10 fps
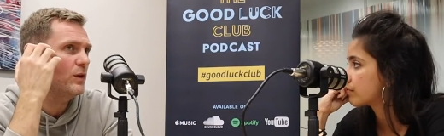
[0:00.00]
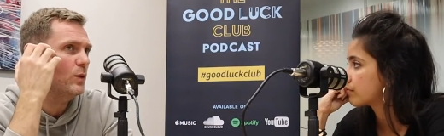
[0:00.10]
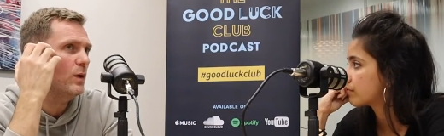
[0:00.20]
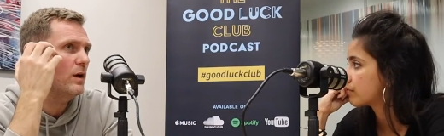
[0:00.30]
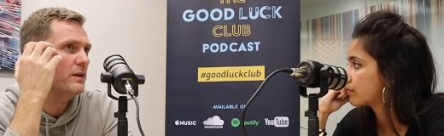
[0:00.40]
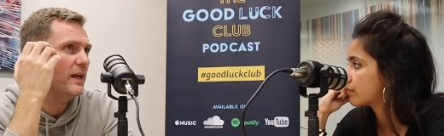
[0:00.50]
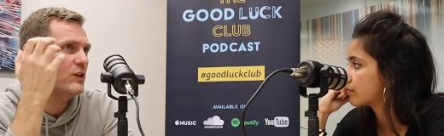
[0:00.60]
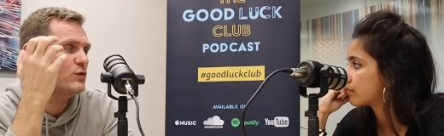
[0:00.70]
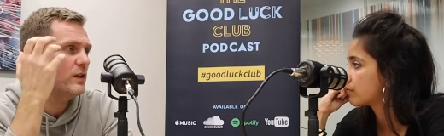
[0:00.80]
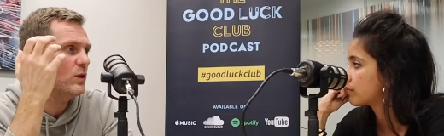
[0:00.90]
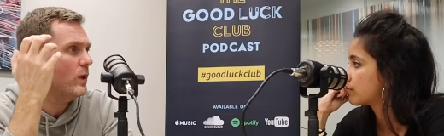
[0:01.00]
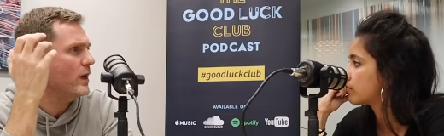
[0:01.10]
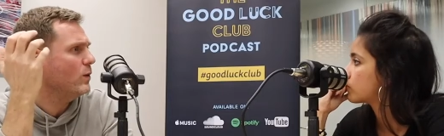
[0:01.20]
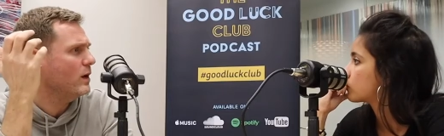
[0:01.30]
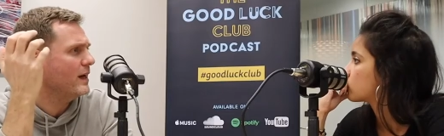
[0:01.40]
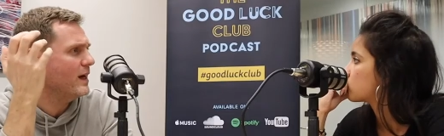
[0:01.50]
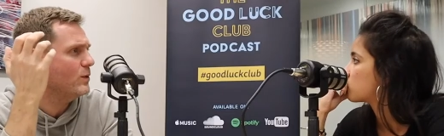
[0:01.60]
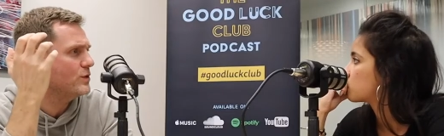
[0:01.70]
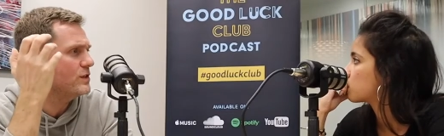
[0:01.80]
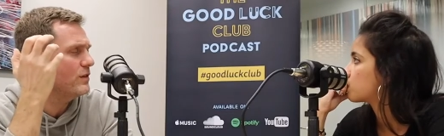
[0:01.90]
Speaker 1: you are naturally the way you are
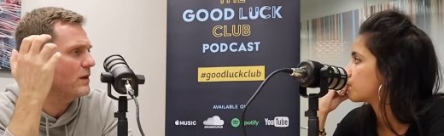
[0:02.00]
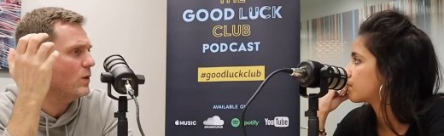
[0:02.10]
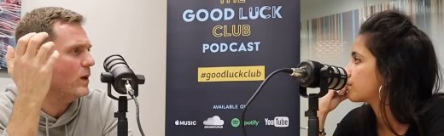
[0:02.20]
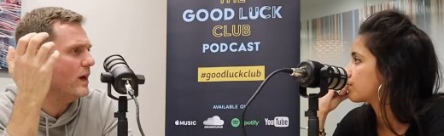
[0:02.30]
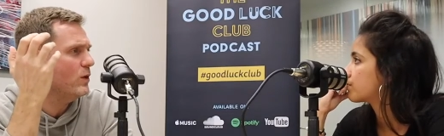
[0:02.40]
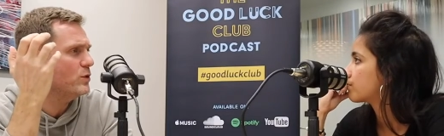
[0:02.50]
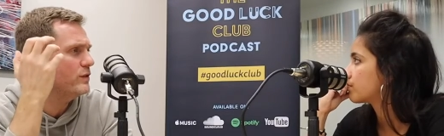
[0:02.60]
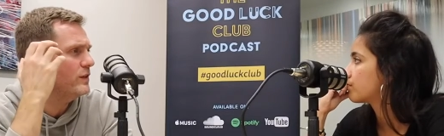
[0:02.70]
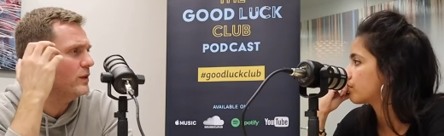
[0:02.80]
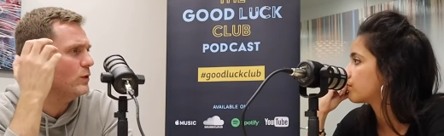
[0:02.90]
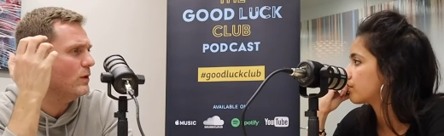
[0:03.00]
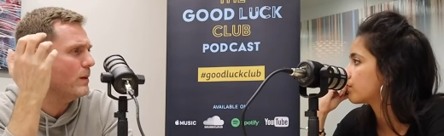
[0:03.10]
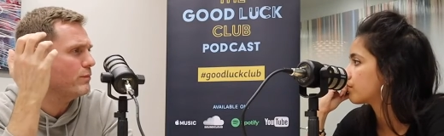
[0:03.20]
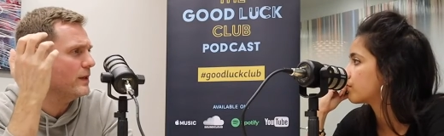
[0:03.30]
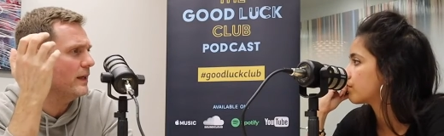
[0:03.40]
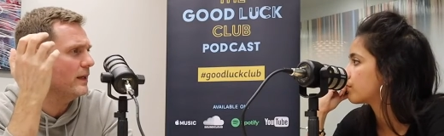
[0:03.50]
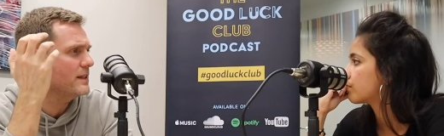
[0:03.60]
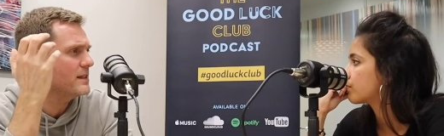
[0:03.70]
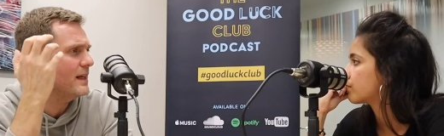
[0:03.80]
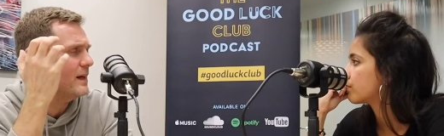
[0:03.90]
now, which is very aware, or do you think your upbringing
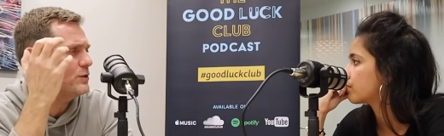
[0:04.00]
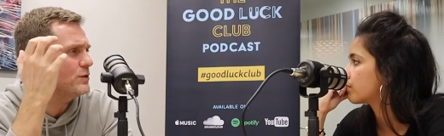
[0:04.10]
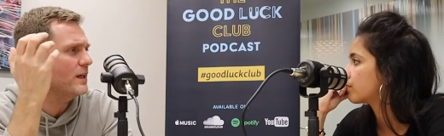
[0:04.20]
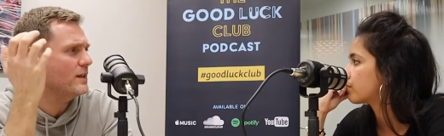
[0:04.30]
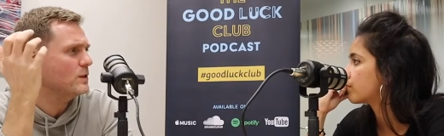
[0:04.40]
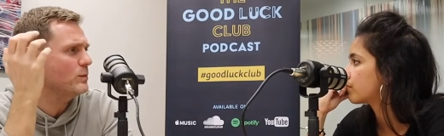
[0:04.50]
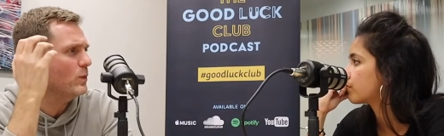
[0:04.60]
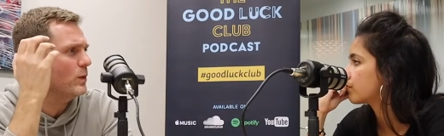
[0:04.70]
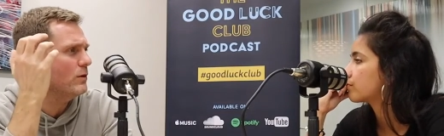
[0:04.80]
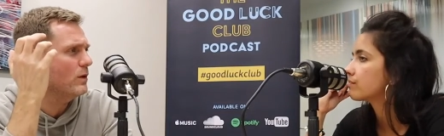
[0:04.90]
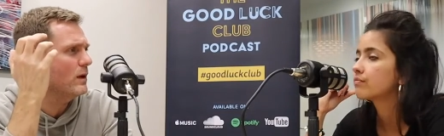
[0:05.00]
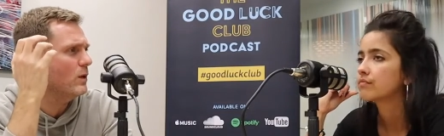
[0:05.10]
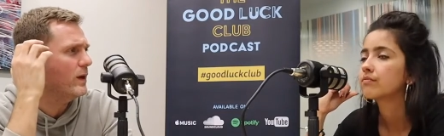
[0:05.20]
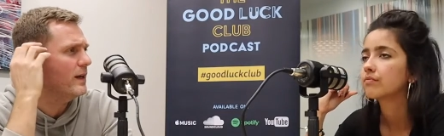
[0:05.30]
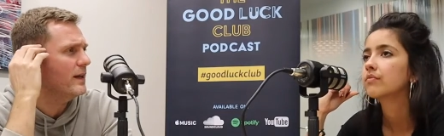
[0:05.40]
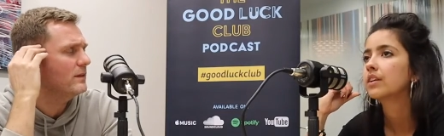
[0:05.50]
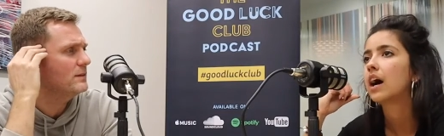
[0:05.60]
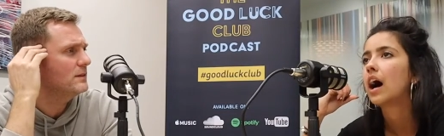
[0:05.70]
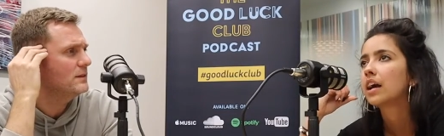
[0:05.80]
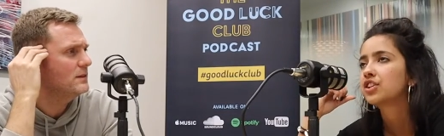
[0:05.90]
has allowed you to get to the point where you're aware
Speaker 2: now?
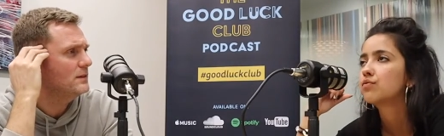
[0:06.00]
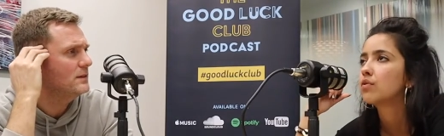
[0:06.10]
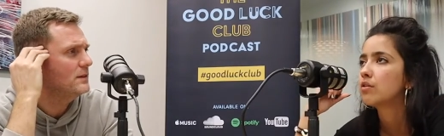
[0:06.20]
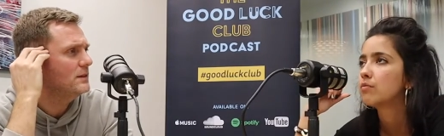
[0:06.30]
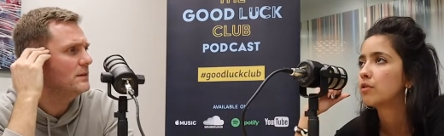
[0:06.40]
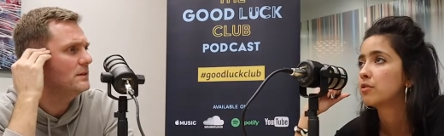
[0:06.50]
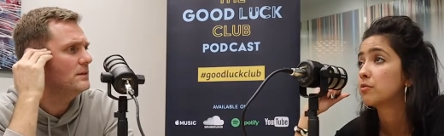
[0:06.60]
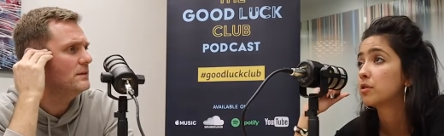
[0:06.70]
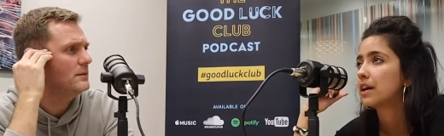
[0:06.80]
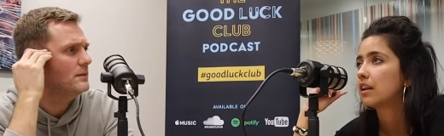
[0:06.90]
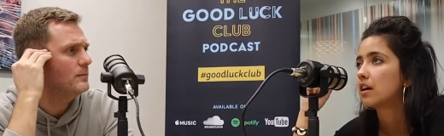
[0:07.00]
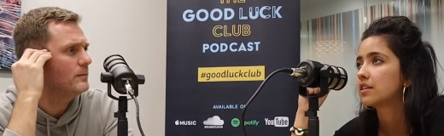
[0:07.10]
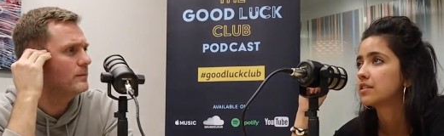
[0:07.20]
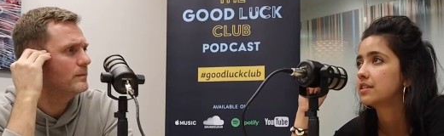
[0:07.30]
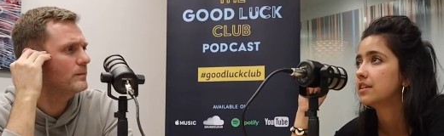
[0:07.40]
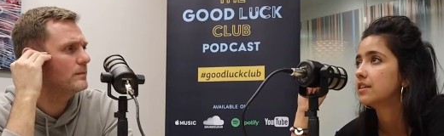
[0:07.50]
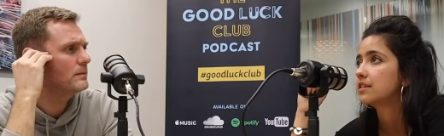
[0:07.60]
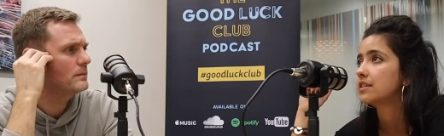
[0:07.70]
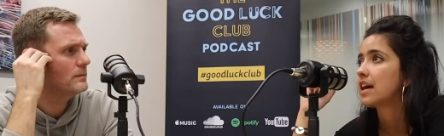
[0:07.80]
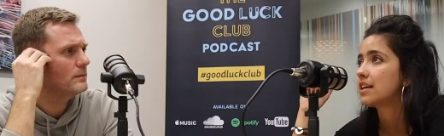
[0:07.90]
Yeah, I actually wrote one of my last
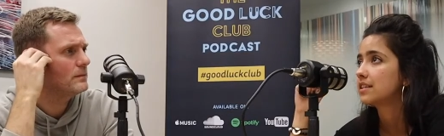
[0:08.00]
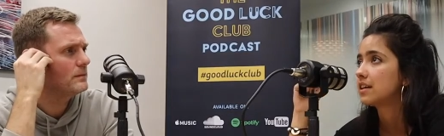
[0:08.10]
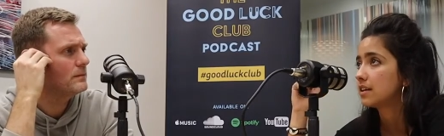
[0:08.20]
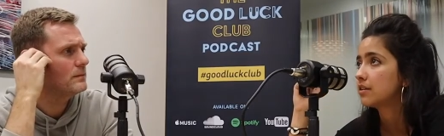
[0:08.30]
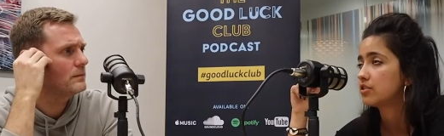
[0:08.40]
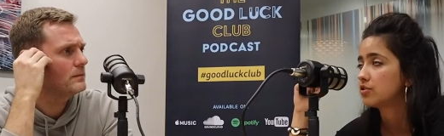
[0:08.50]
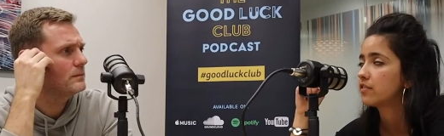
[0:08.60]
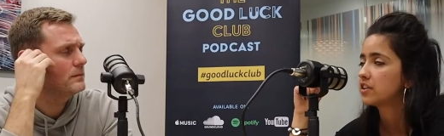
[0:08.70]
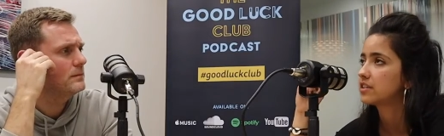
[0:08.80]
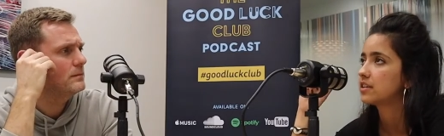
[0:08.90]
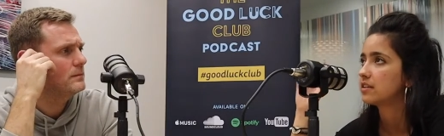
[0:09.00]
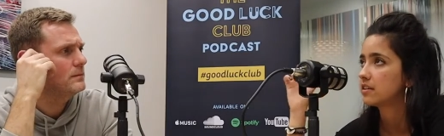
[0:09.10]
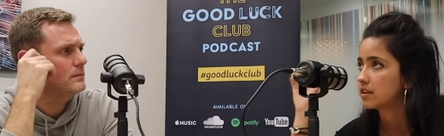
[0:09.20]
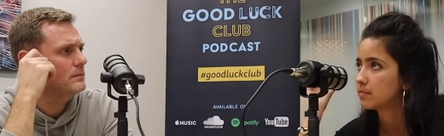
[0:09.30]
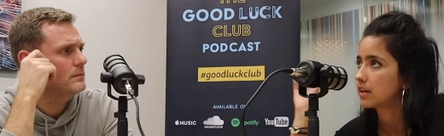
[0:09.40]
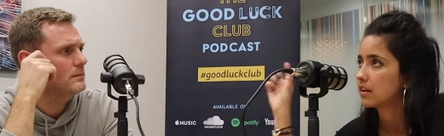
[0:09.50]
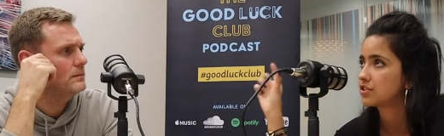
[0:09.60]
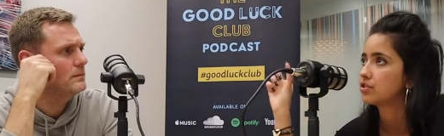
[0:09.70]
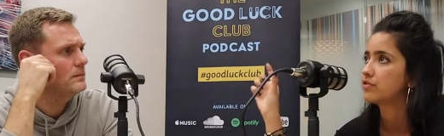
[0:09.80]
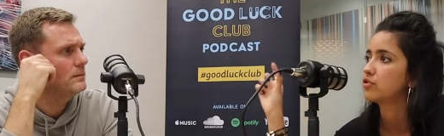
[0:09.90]
year's essay in university, in my
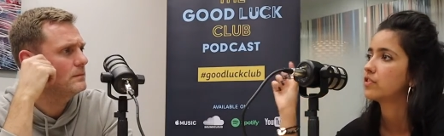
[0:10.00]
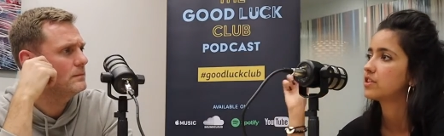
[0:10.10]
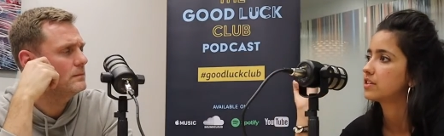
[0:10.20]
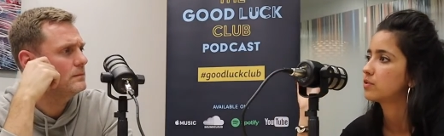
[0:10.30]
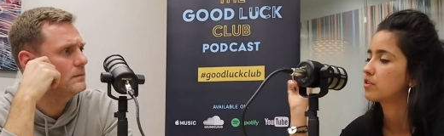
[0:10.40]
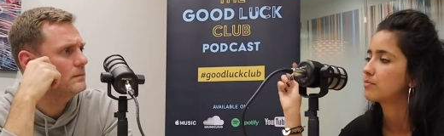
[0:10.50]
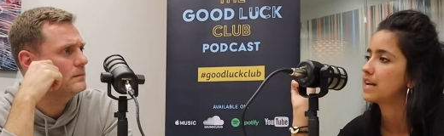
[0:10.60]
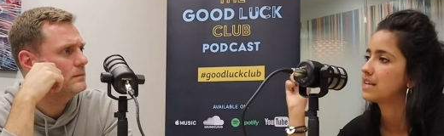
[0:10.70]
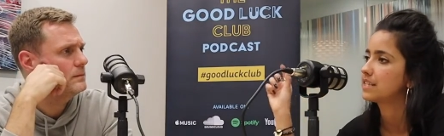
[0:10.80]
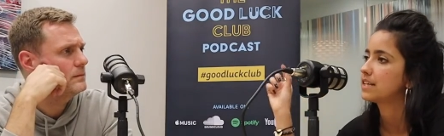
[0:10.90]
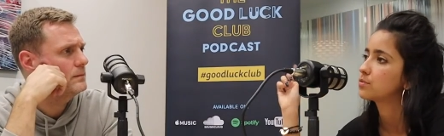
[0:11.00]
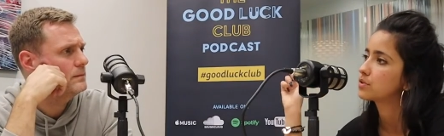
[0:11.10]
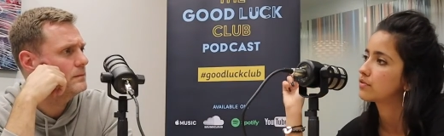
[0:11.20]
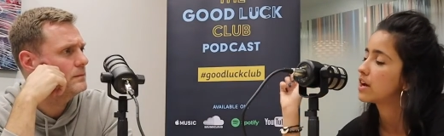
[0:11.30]
last year of university, one of my essays was